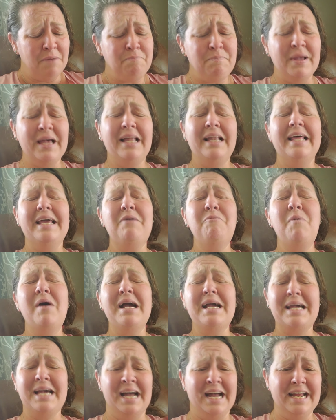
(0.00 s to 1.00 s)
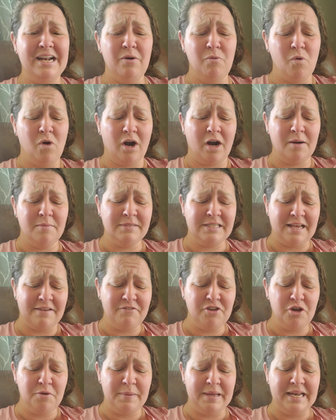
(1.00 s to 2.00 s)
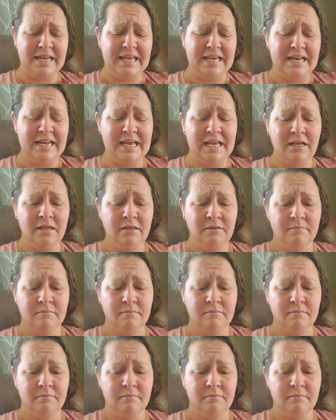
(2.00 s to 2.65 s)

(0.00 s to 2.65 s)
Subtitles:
Billy, what kind of worms have you been eating?